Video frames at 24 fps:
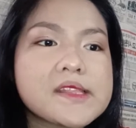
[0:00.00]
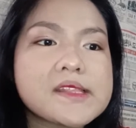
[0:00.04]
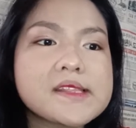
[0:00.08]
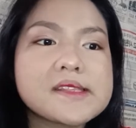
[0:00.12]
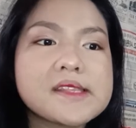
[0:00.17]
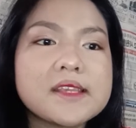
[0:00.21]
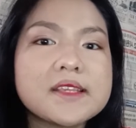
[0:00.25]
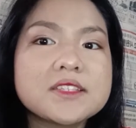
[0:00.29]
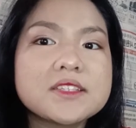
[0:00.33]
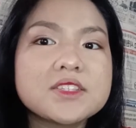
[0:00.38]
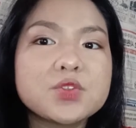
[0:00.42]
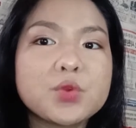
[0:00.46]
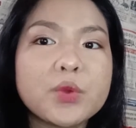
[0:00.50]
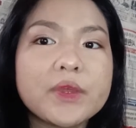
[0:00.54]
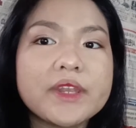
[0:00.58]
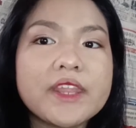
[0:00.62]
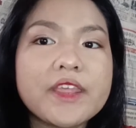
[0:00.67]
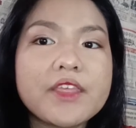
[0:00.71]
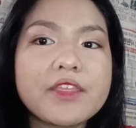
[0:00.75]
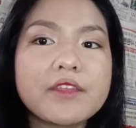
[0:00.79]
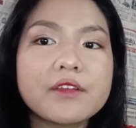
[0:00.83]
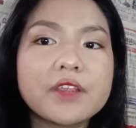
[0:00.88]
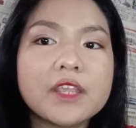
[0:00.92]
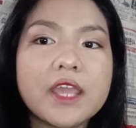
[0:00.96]

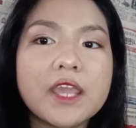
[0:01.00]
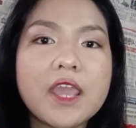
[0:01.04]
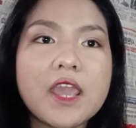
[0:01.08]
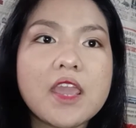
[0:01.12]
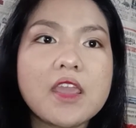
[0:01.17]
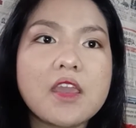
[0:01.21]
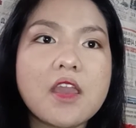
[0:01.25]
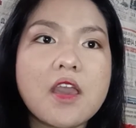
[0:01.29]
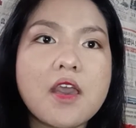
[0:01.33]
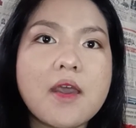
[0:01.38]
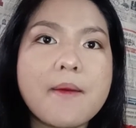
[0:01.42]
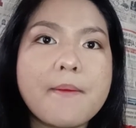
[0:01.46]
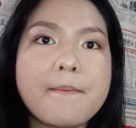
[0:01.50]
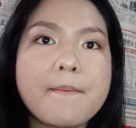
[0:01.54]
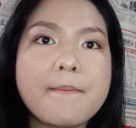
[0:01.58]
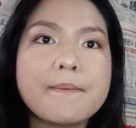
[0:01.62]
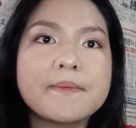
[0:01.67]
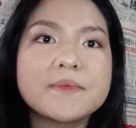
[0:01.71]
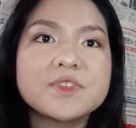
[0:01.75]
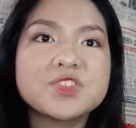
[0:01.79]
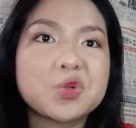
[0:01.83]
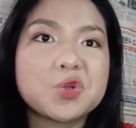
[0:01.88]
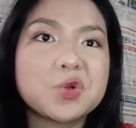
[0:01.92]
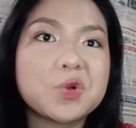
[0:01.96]
6:23 a.m.
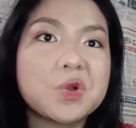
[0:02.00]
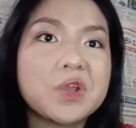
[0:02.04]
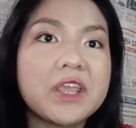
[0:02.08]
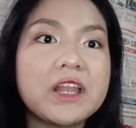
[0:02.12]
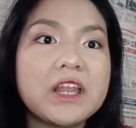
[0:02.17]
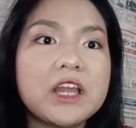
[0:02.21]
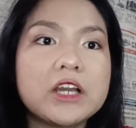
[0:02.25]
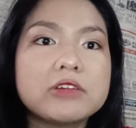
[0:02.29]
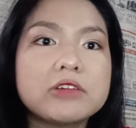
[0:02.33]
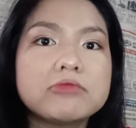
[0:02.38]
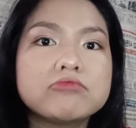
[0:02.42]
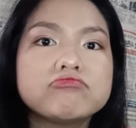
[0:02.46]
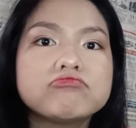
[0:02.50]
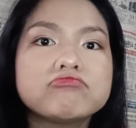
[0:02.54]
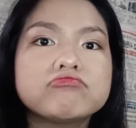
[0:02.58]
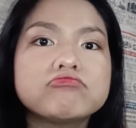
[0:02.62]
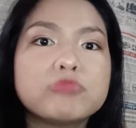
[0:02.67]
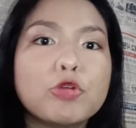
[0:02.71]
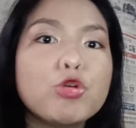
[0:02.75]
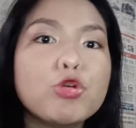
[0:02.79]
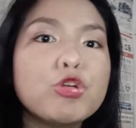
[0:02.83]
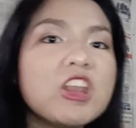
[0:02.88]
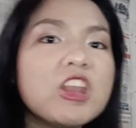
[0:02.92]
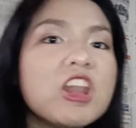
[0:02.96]
so okay lang.
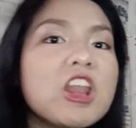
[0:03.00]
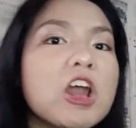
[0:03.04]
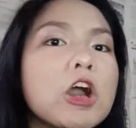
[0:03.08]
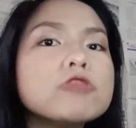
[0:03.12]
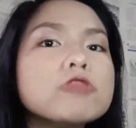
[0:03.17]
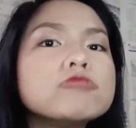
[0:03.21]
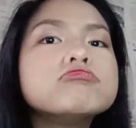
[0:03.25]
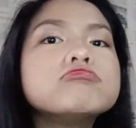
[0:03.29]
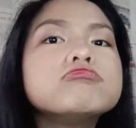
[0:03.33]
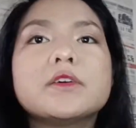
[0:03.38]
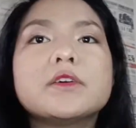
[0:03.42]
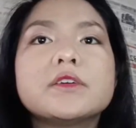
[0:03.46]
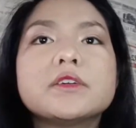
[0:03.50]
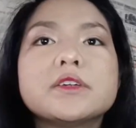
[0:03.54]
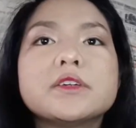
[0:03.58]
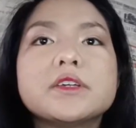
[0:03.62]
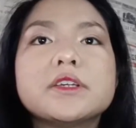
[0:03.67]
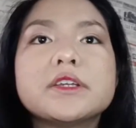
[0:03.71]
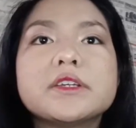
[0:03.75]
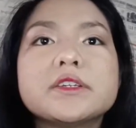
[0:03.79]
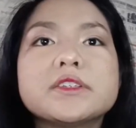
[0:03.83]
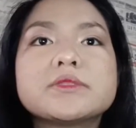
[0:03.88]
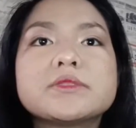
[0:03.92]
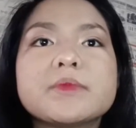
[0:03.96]

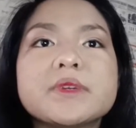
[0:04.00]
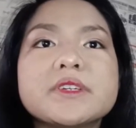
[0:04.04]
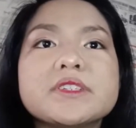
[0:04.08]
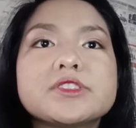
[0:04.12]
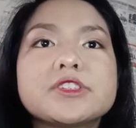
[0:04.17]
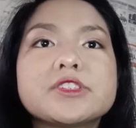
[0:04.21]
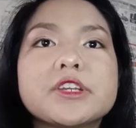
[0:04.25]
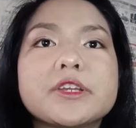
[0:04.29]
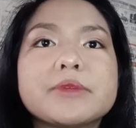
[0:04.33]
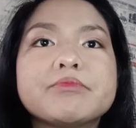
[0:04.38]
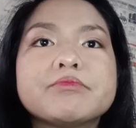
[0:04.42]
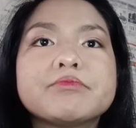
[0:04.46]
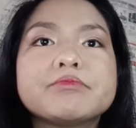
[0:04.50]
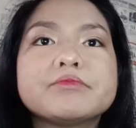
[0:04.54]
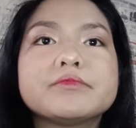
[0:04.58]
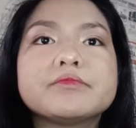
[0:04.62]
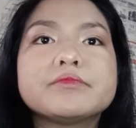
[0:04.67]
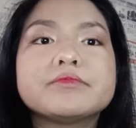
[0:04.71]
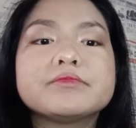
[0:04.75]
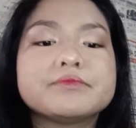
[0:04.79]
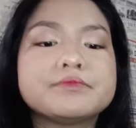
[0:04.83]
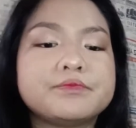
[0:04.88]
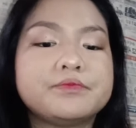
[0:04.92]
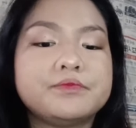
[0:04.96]
Here's my script.
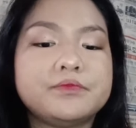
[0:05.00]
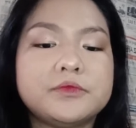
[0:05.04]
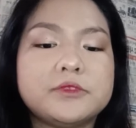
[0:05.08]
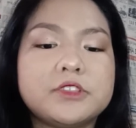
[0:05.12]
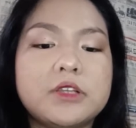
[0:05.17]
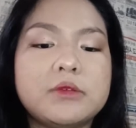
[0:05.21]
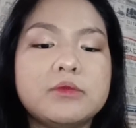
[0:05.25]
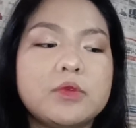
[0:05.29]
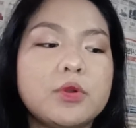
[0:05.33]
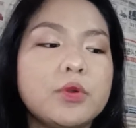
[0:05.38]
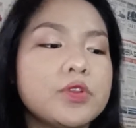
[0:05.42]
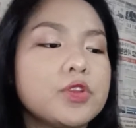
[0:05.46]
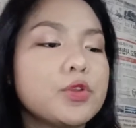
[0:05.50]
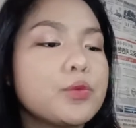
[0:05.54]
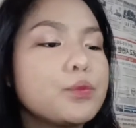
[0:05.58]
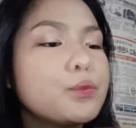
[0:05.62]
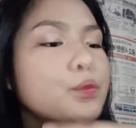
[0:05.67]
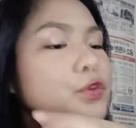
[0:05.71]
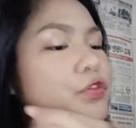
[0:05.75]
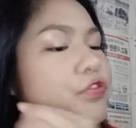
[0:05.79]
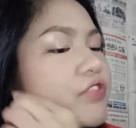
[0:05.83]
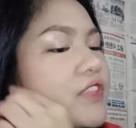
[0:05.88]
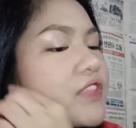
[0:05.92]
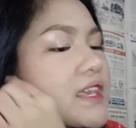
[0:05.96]
I'm going to
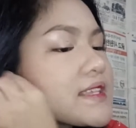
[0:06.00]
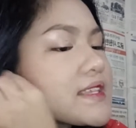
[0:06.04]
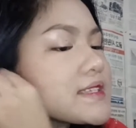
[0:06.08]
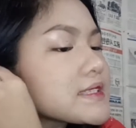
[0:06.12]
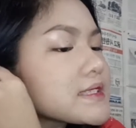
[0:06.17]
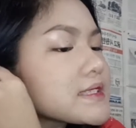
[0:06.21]
put this.